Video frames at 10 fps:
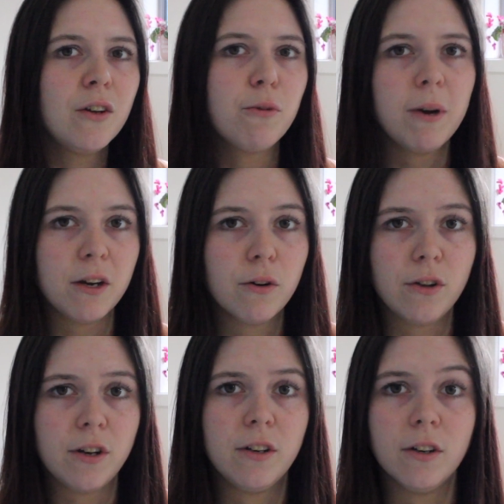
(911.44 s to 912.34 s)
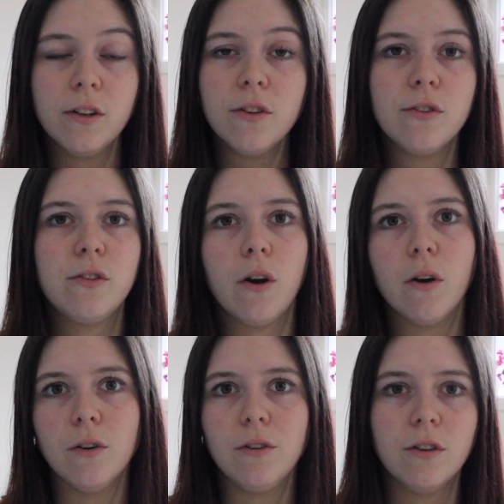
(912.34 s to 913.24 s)
$20 or $30.
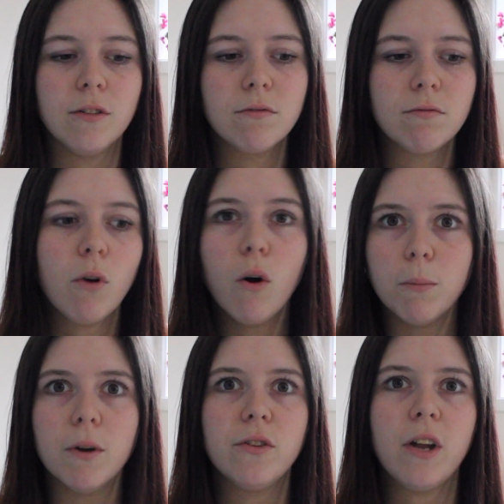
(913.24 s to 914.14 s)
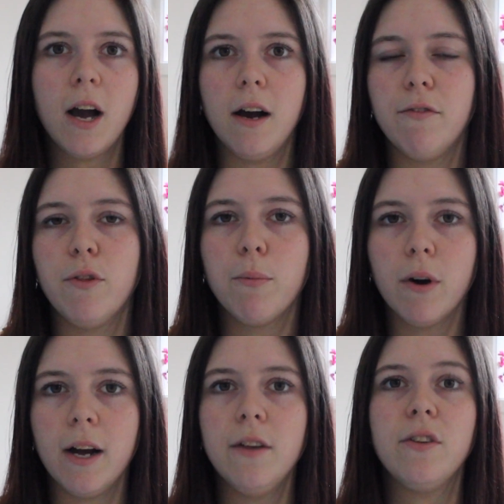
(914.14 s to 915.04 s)
So, you know, almost half the
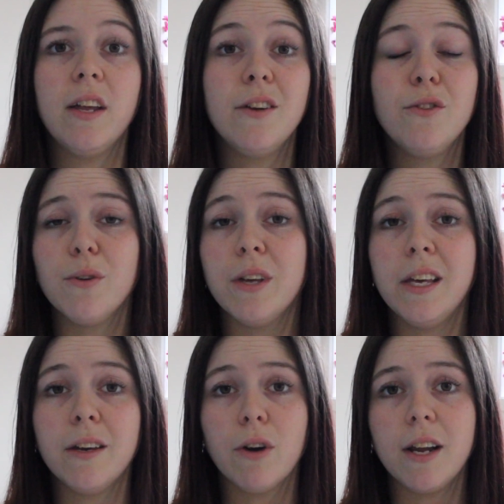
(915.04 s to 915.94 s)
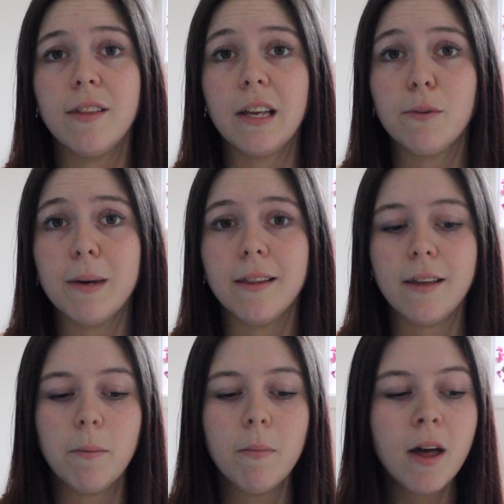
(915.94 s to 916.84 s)
price, and I do hear great things about
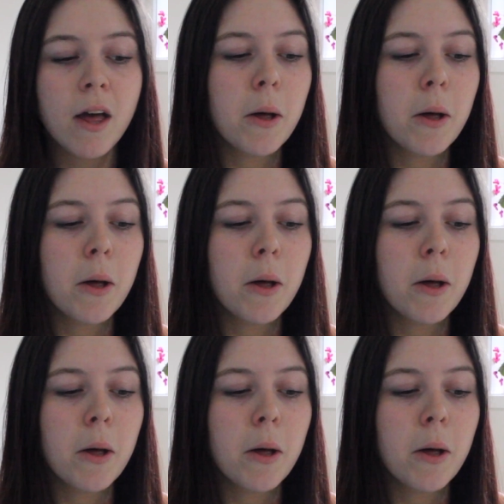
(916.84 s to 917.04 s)
them.